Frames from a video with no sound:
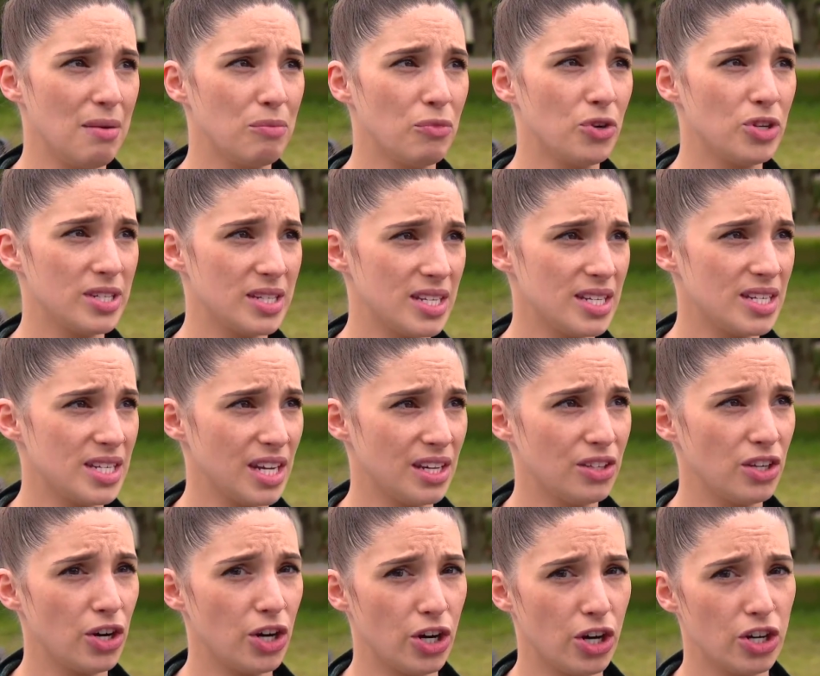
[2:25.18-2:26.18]
am
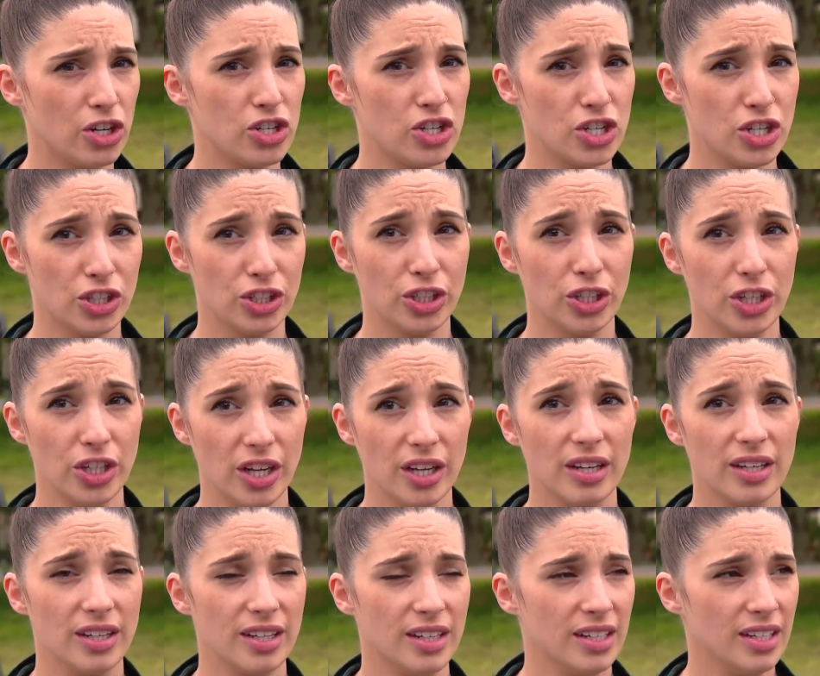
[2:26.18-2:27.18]
resisting the urge to look
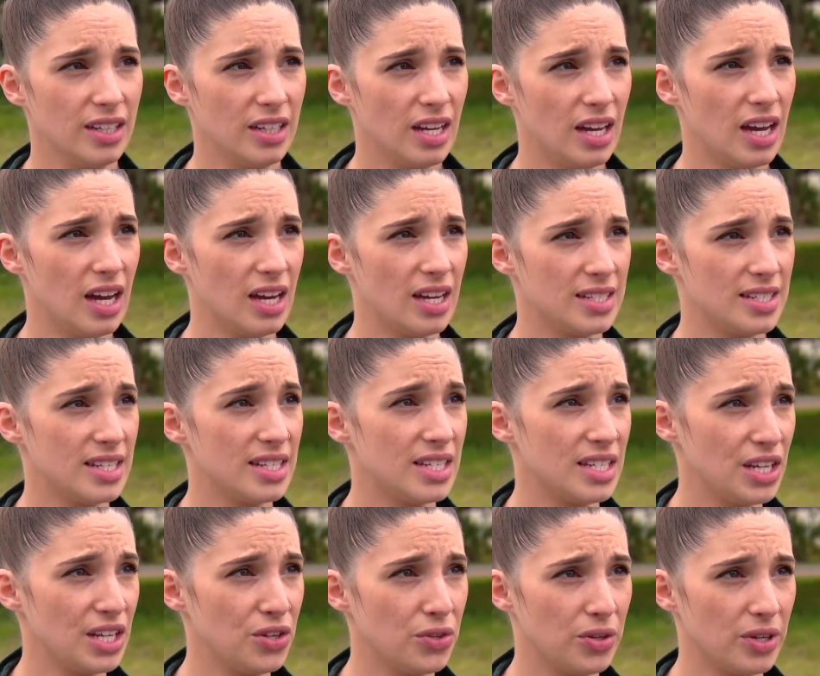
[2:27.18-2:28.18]
to
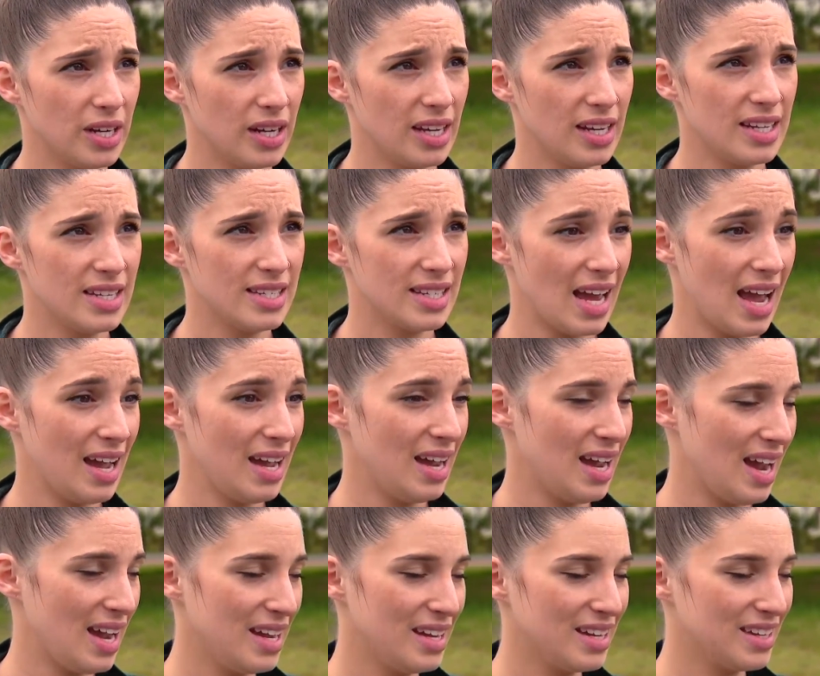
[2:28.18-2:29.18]
see who it is.
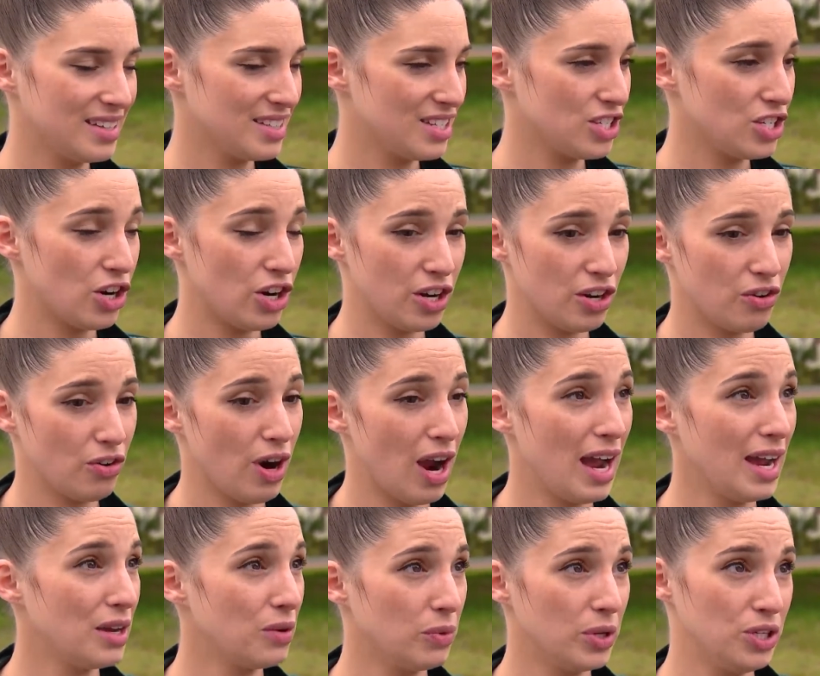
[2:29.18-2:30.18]
I started
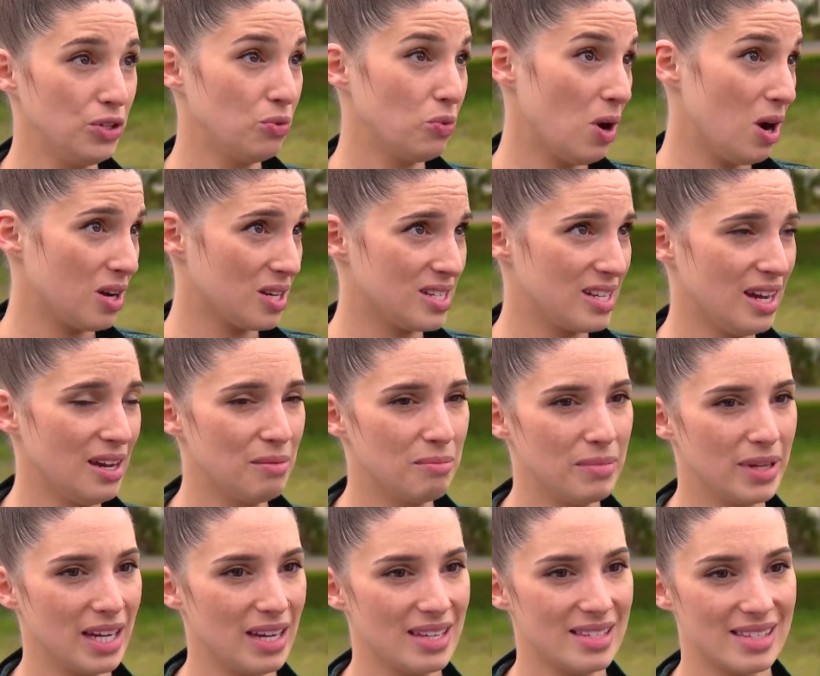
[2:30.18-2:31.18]
crying when you walked
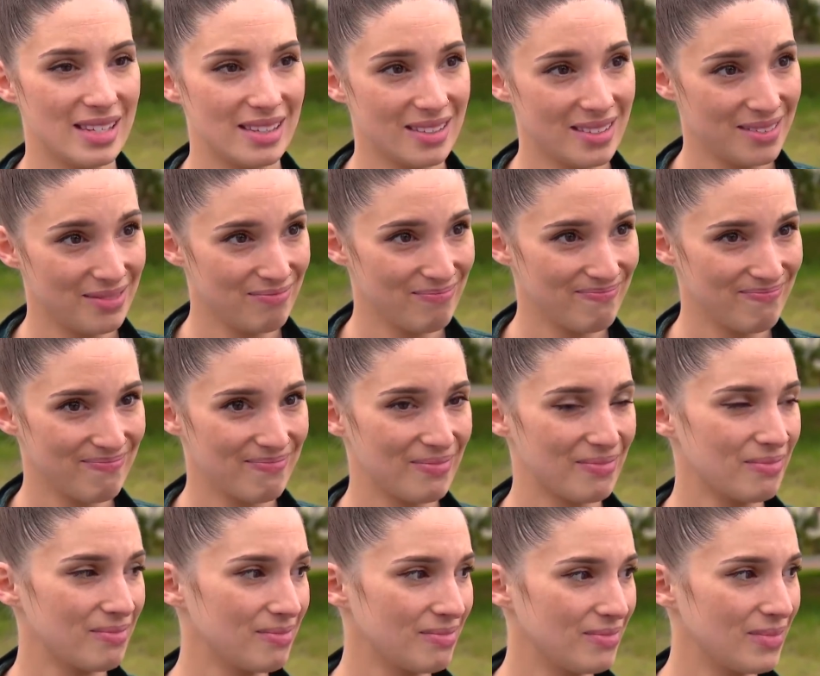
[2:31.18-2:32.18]
up because
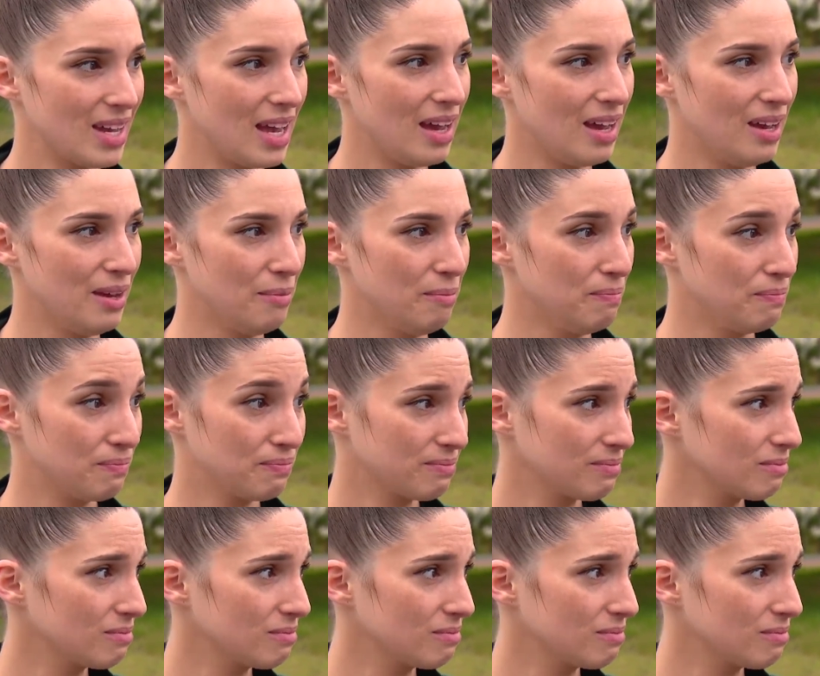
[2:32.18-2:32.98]
I'm